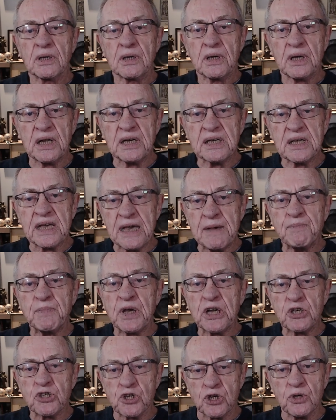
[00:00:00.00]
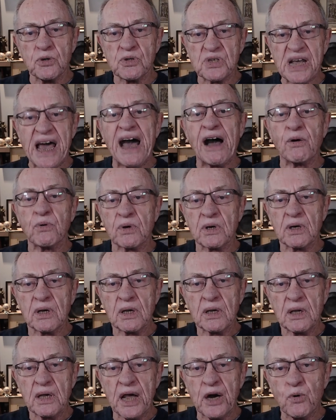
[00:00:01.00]
in keeping Jews out
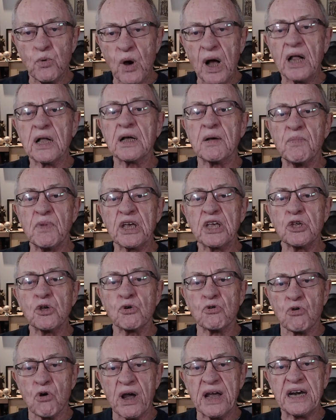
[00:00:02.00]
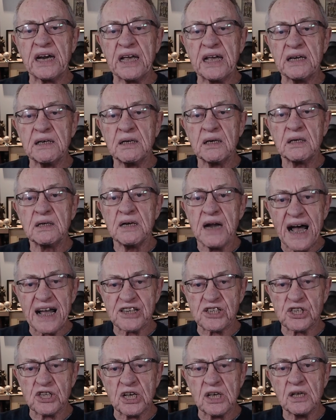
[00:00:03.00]
and welcoming Ukrainian
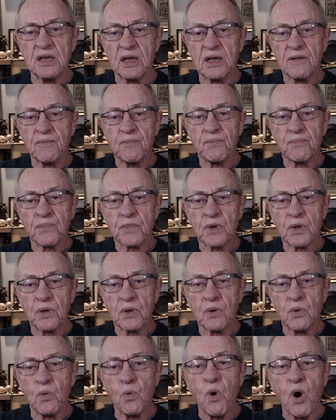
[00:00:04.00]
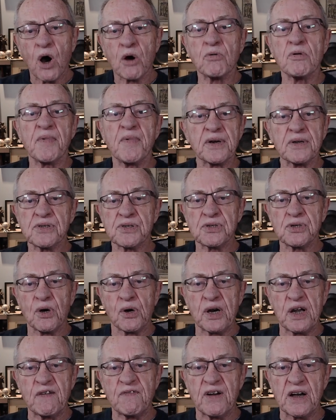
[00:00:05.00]
Nazi war criminals.
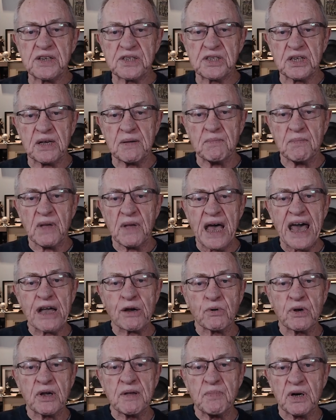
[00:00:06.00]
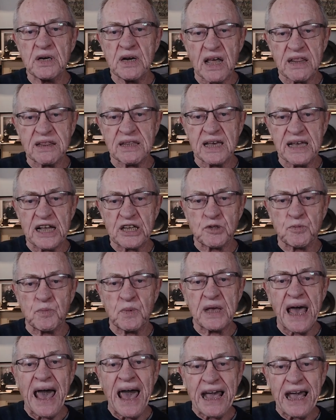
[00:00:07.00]
Sorry if I seem angry, but nothing gets
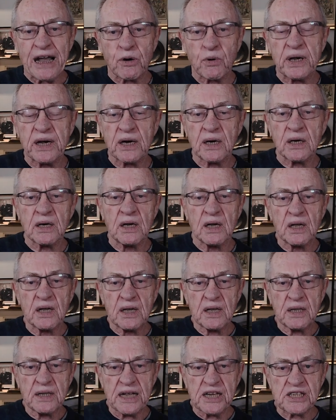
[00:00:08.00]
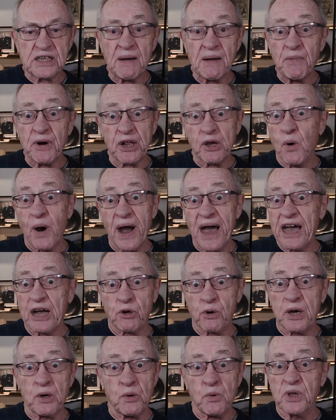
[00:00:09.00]
me angrier than somebody who I
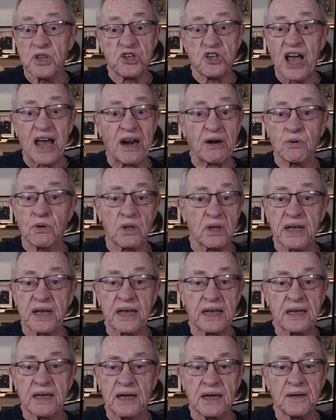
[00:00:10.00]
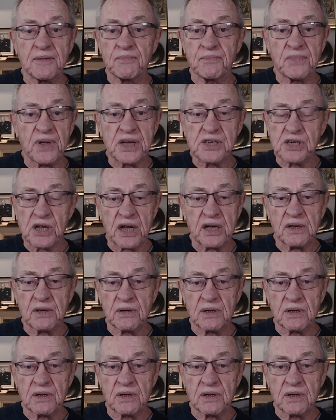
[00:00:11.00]
agree with generally. As I